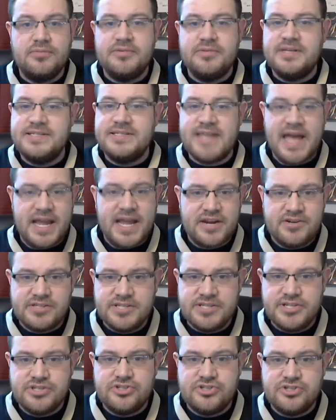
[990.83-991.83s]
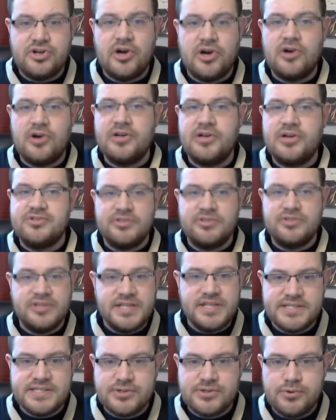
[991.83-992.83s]
his accuracy is strong, his
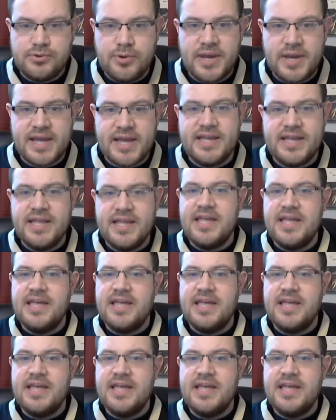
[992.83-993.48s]
release is quick,